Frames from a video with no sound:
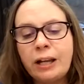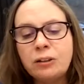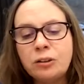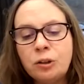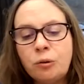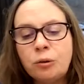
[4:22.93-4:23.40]
I
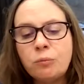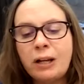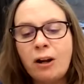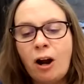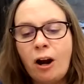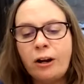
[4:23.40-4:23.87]
knew in
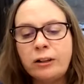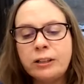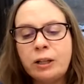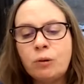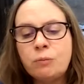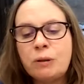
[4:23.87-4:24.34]
my
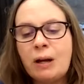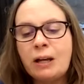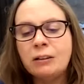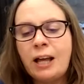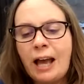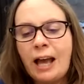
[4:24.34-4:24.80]
heart it would be
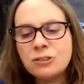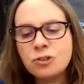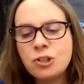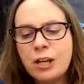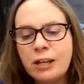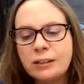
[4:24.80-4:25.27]
my
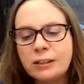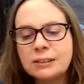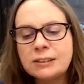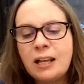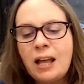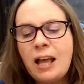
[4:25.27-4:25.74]
last
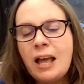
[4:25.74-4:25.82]
chance.